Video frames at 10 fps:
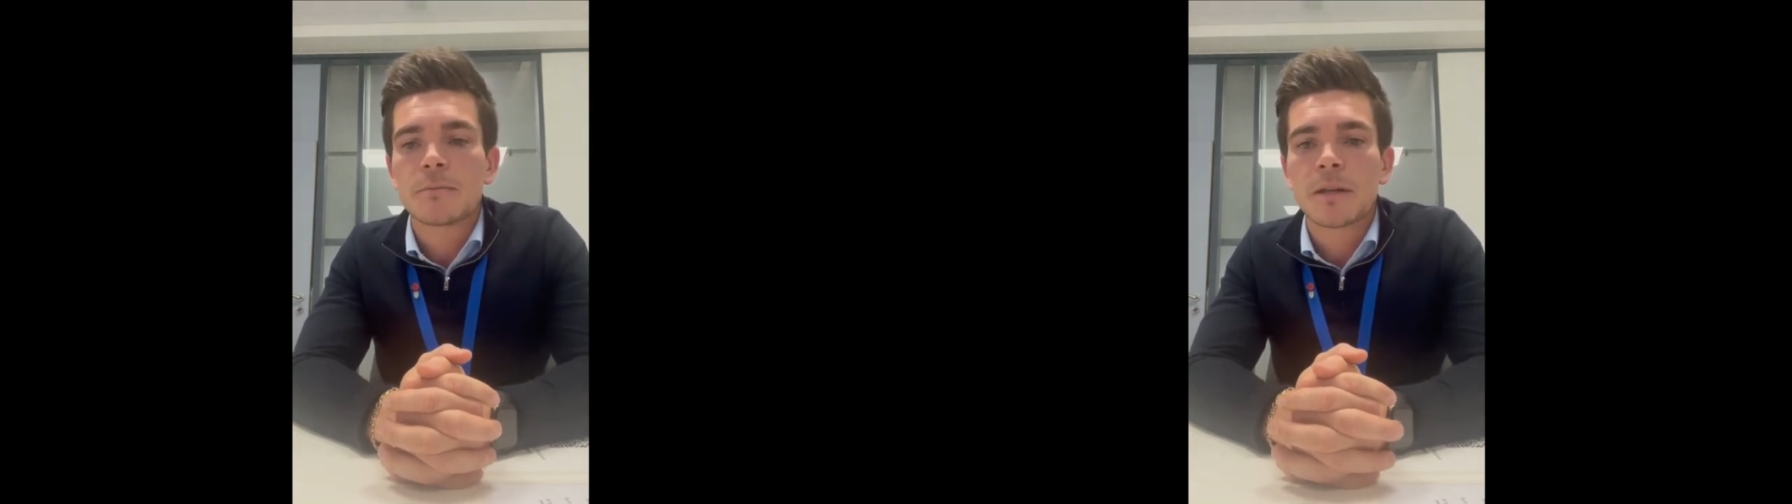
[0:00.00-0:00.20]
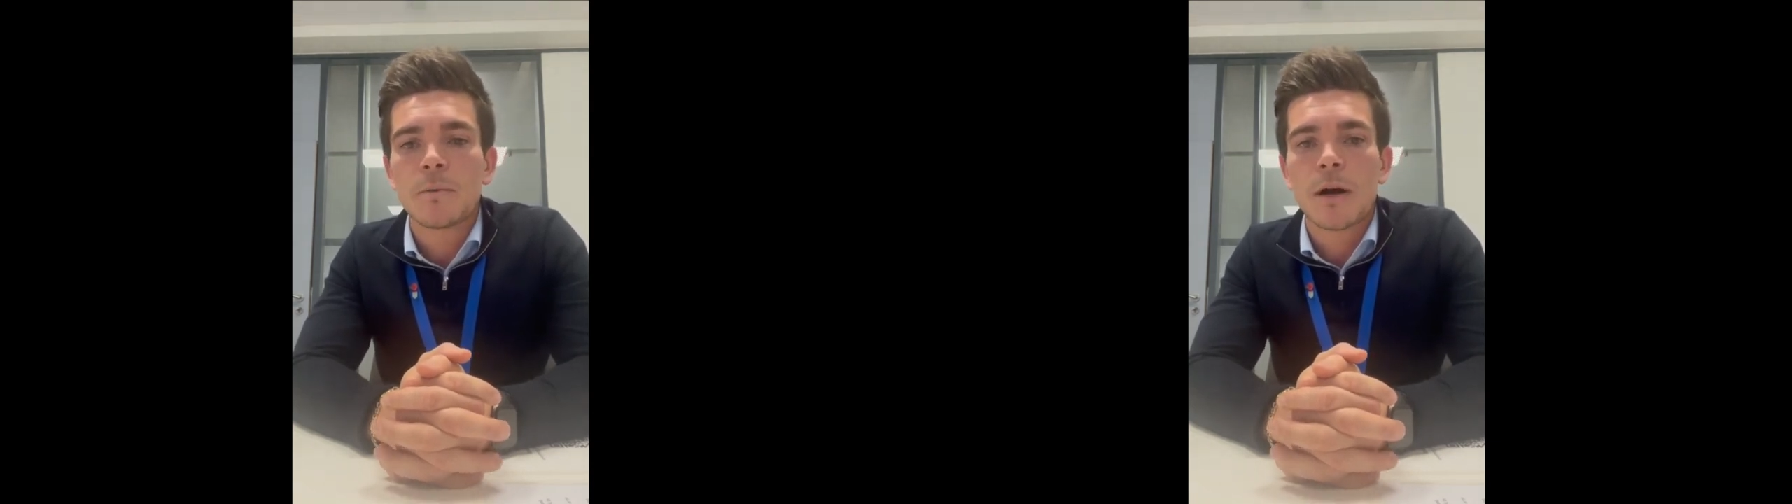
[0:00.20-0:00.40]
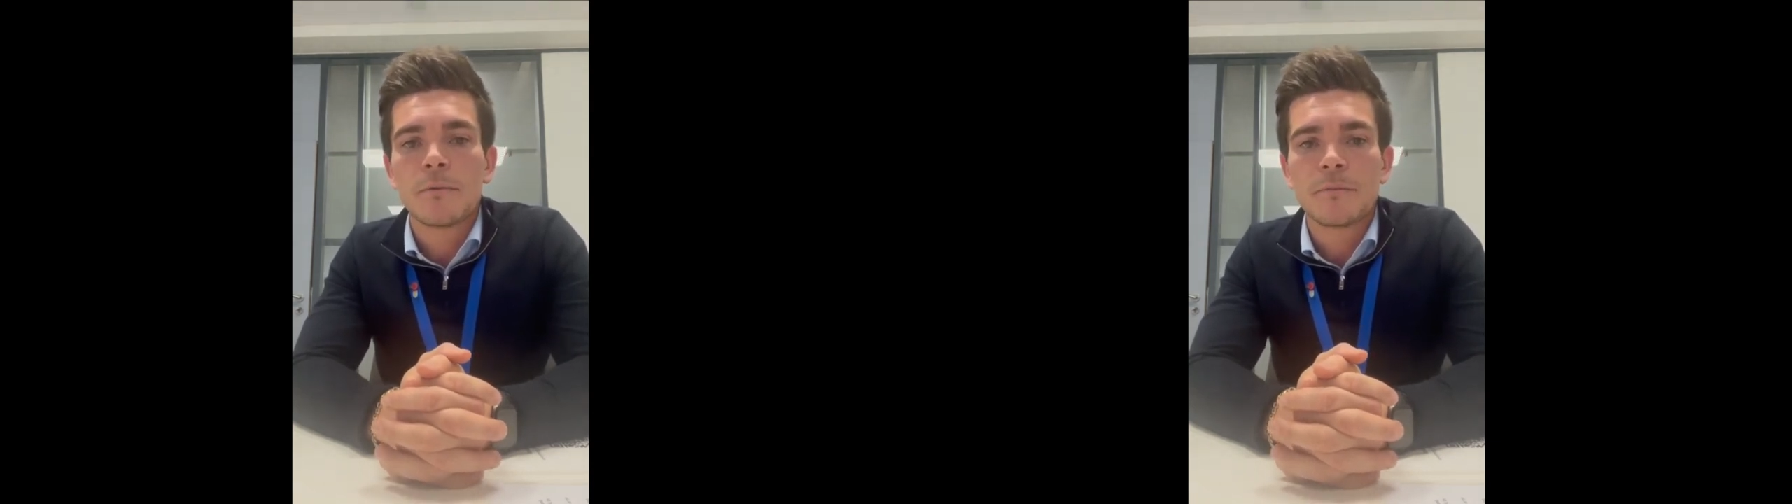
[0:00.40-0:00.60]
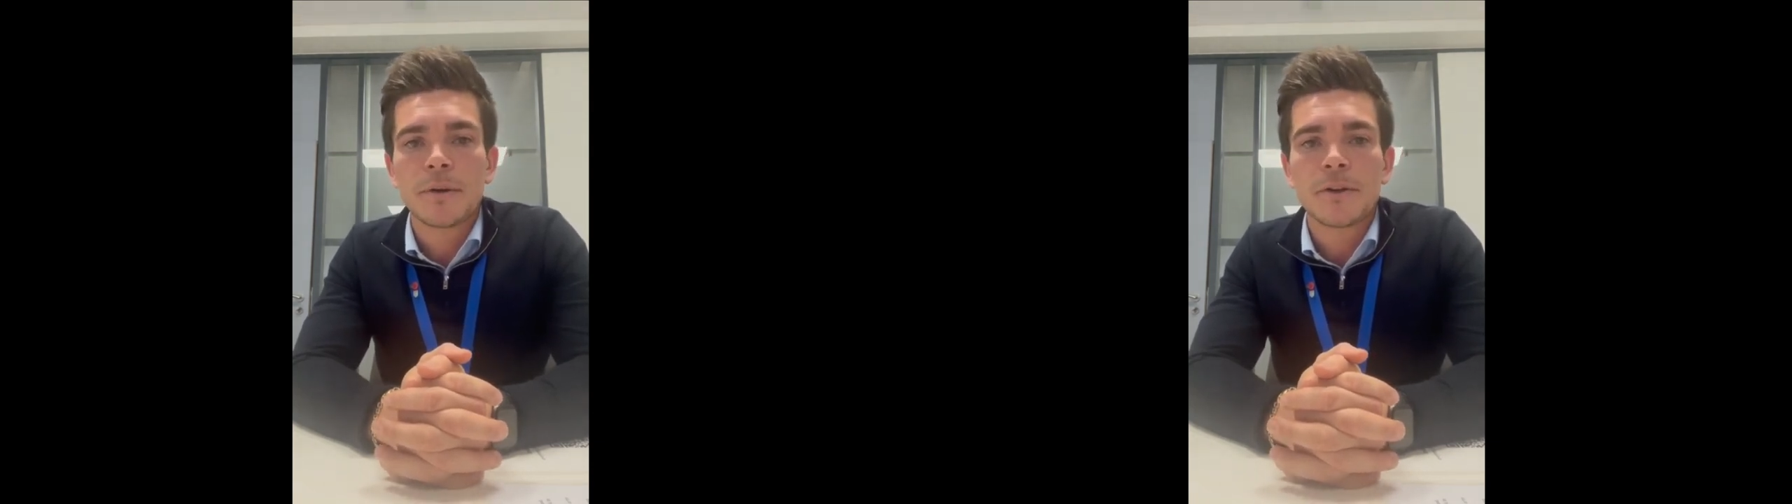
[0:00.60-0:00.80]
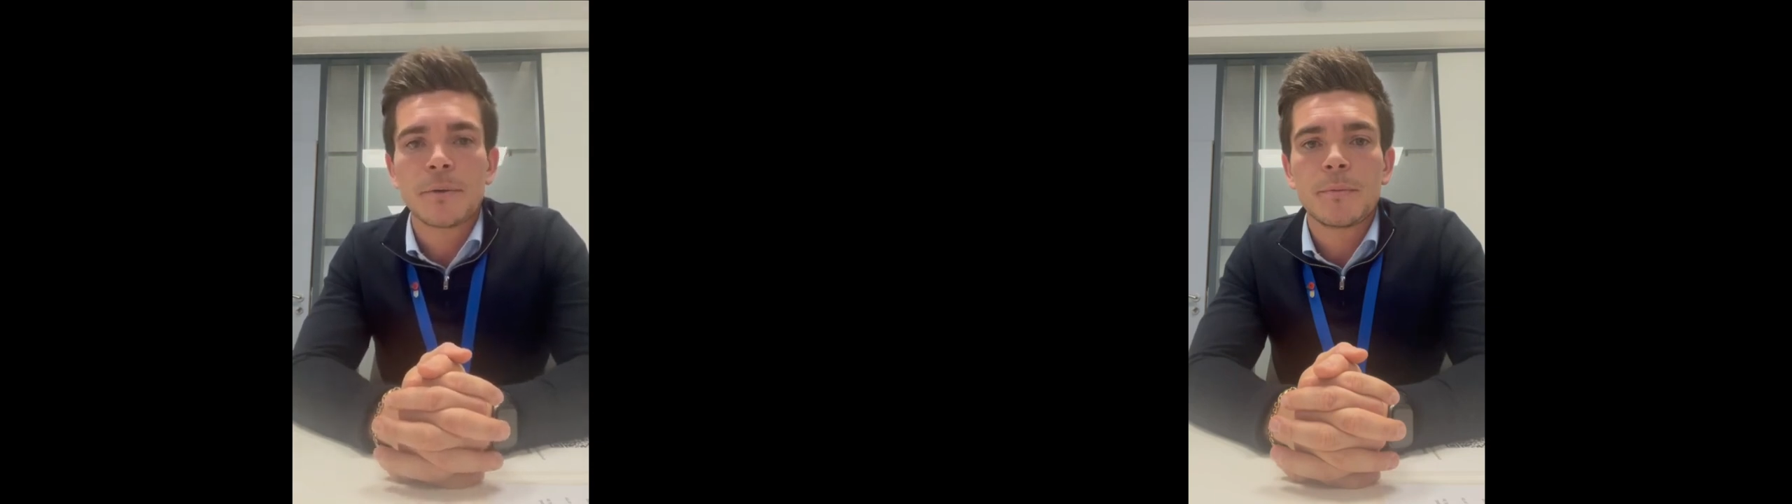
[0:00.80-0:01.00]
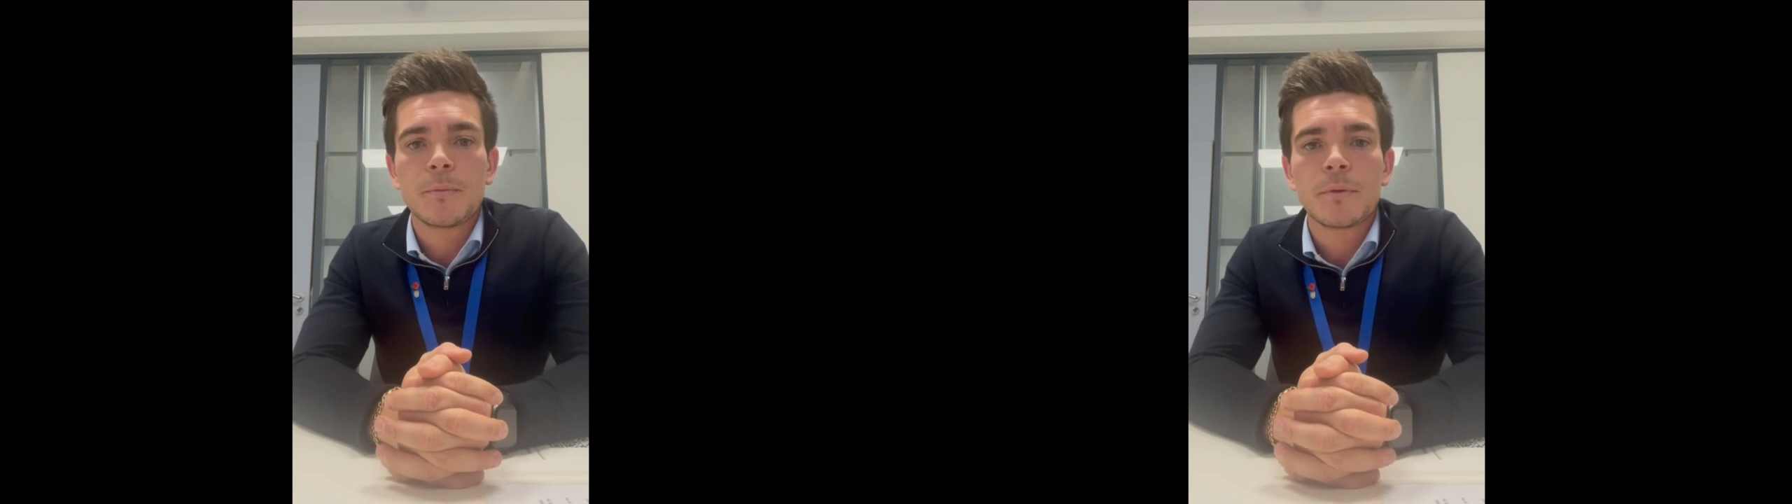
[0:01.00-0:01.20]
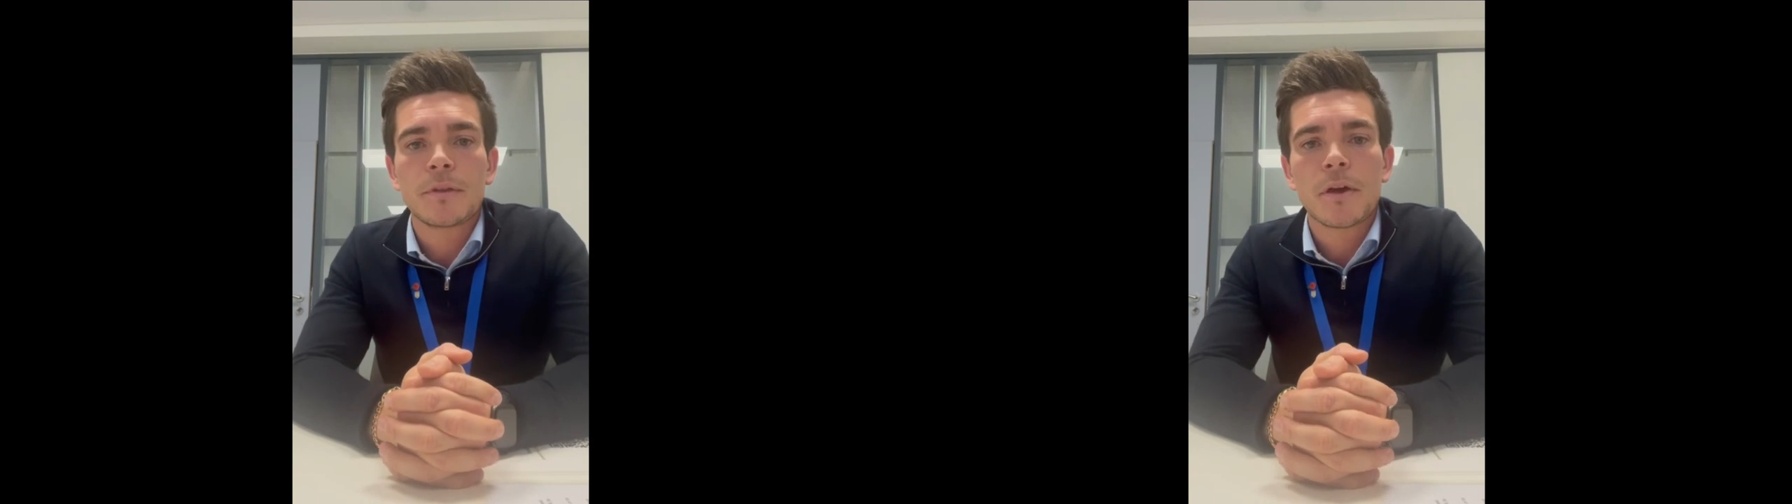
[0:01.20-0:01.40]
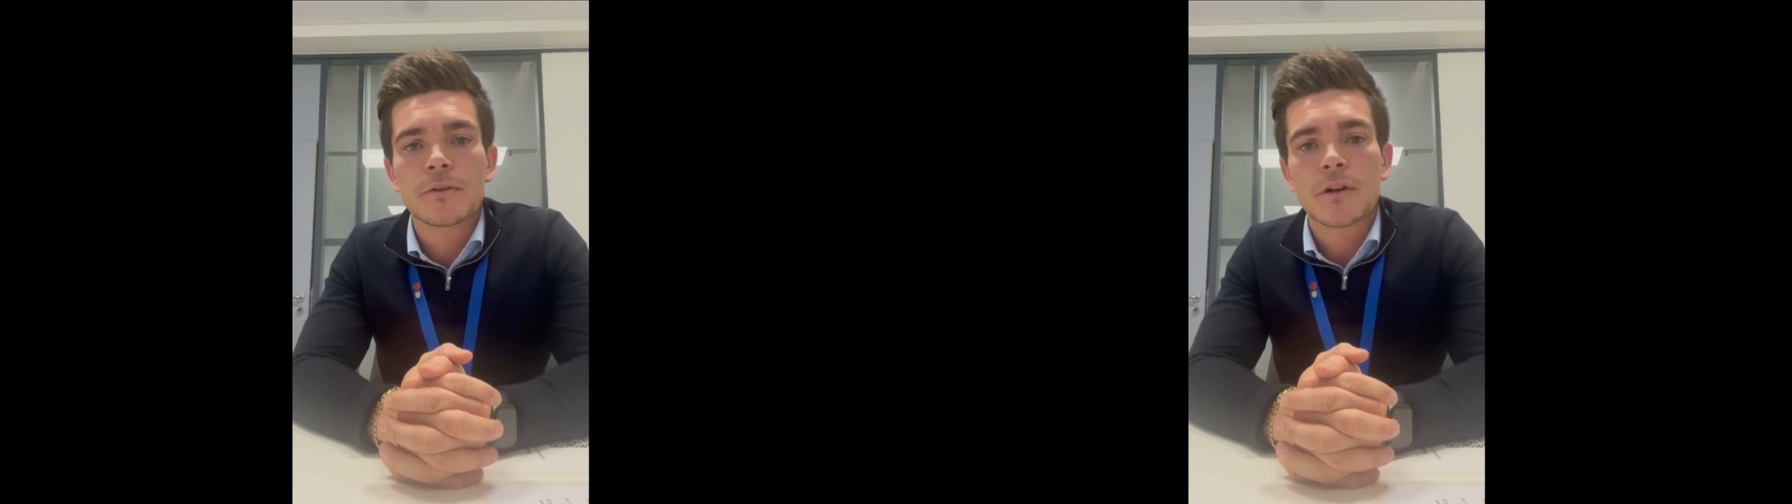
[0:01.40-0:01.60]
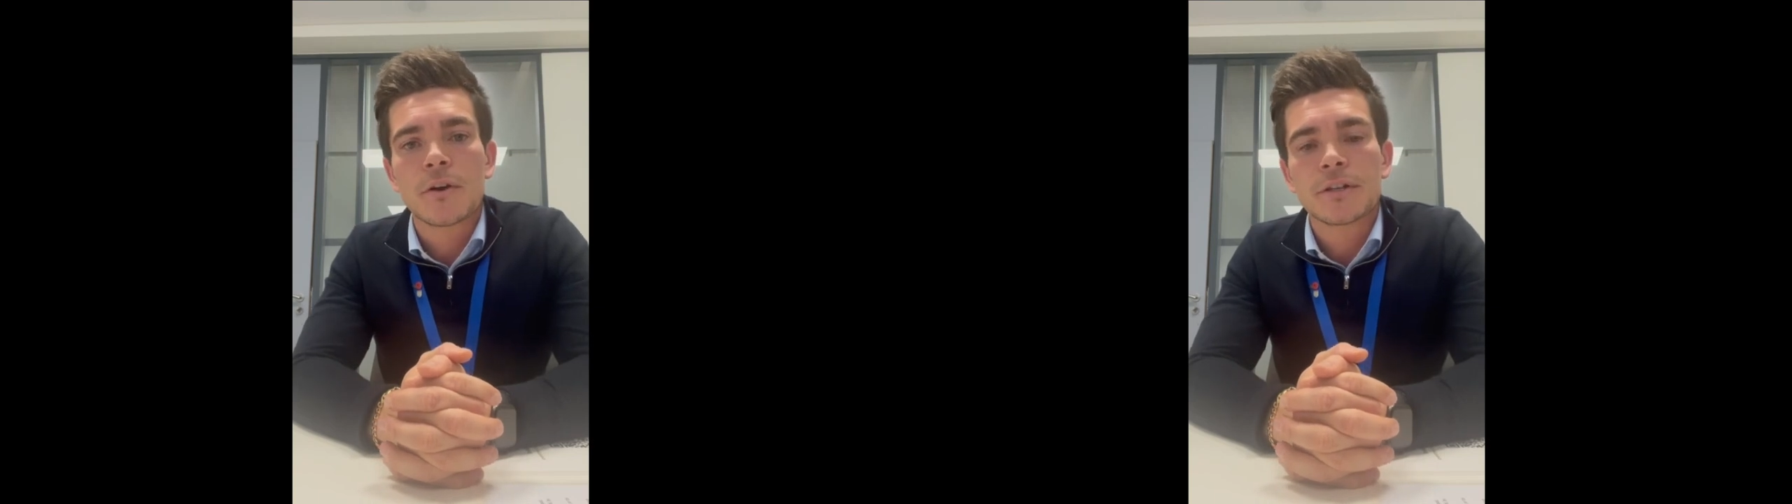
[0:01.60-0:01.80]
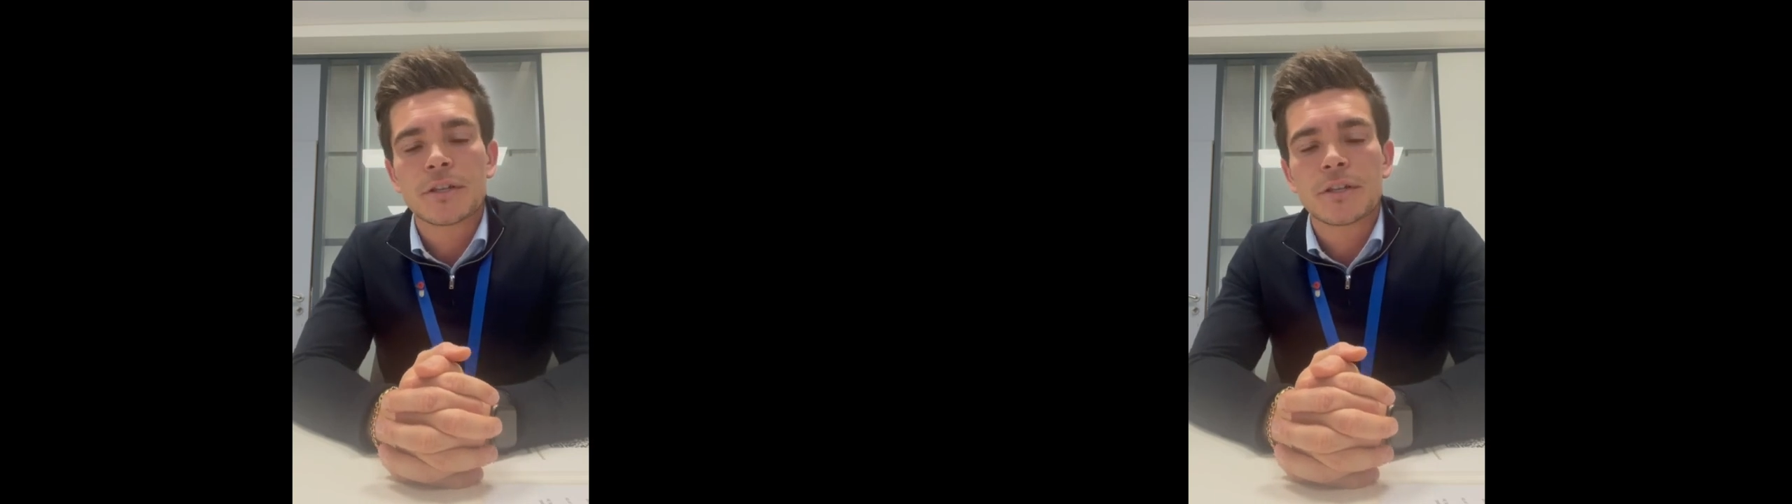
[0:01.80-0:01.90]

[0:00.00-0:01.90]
some of the work we've been doing with those guys.